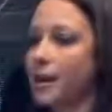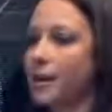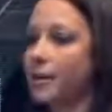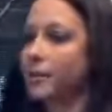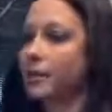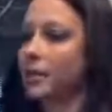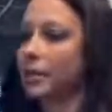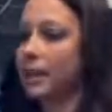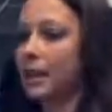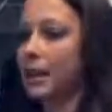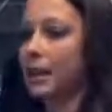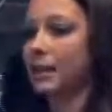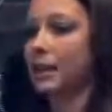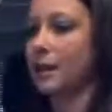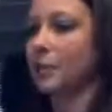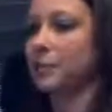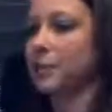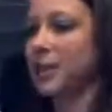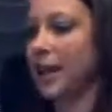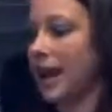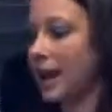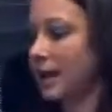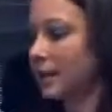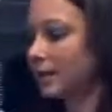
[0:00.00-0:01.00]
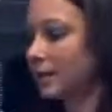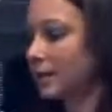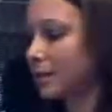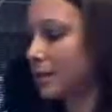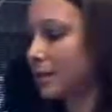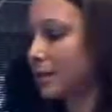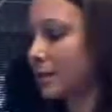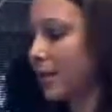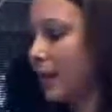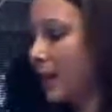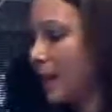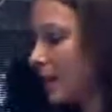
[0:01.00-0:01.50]
of stand-up
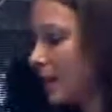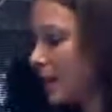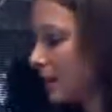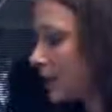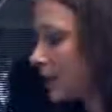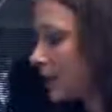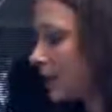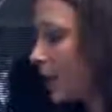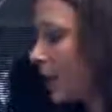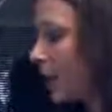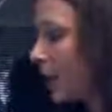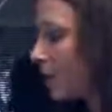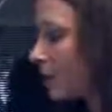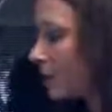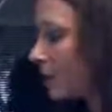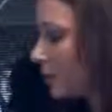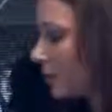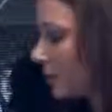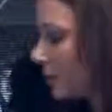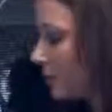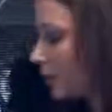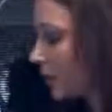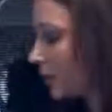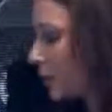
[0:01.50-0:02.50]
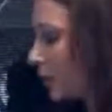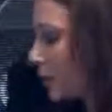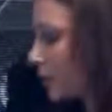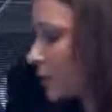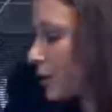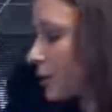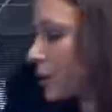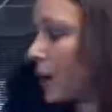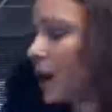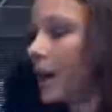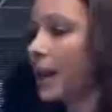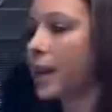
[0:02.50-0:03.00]
desks. So you
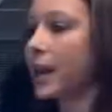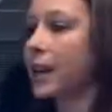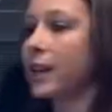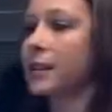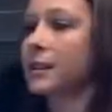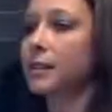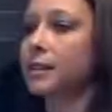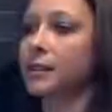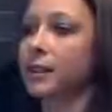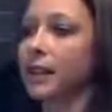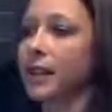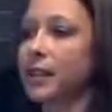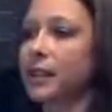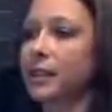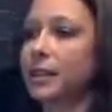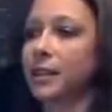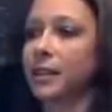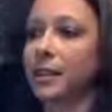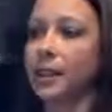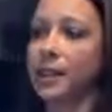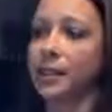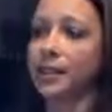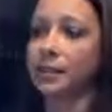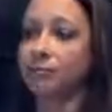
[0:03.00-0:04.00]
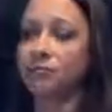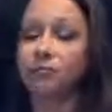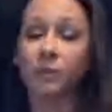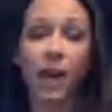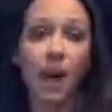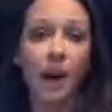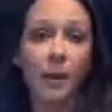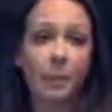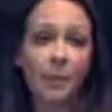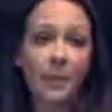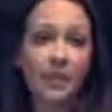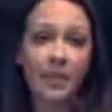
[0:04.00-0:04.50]
just crank it easily
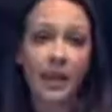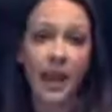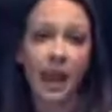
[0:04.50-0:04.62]
up and